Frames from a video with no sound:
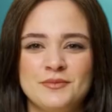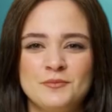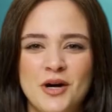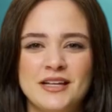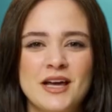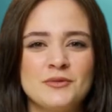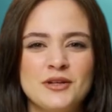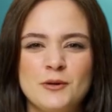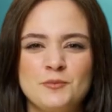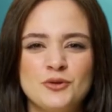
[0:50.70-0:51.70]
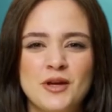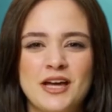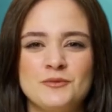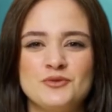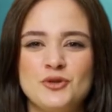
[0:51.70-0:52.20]
Write down the number of
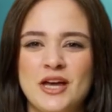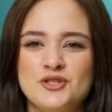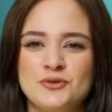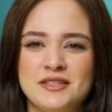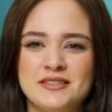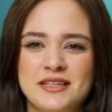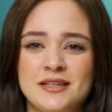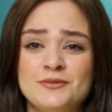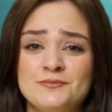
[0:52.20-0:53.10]
items you actually see.